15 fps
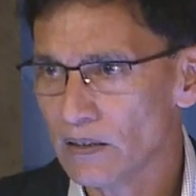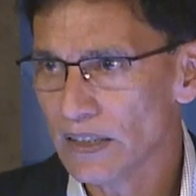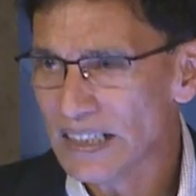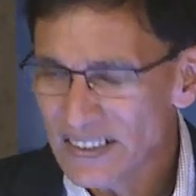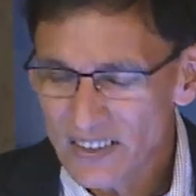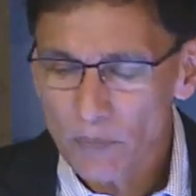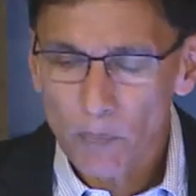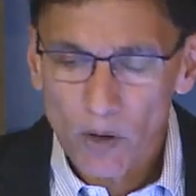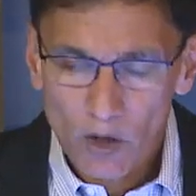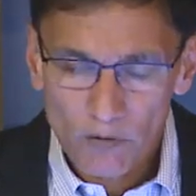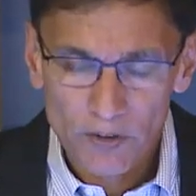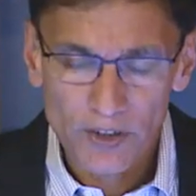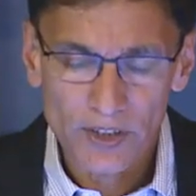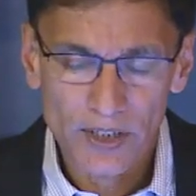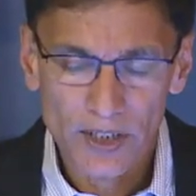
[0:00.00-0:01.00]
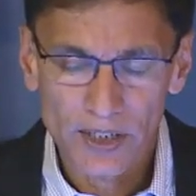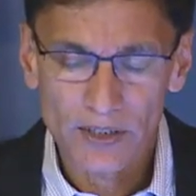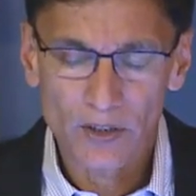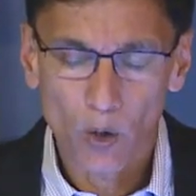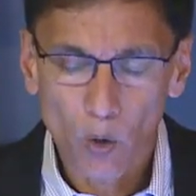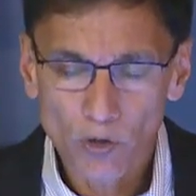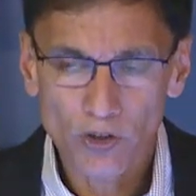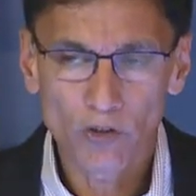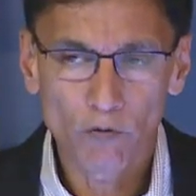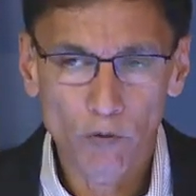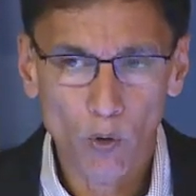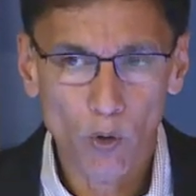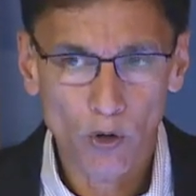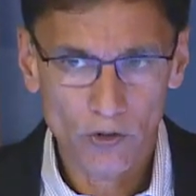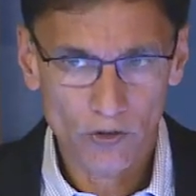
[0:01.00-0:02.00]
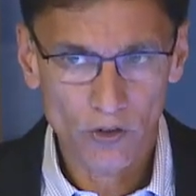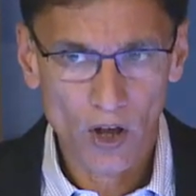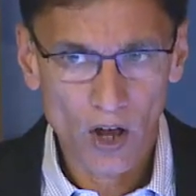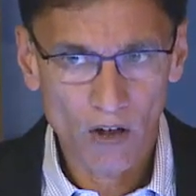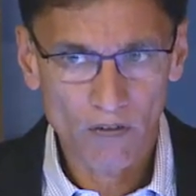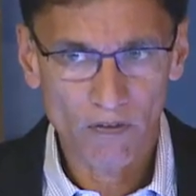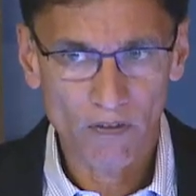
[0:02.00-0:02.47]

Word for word: the eastern part of India, in the ocean floors of,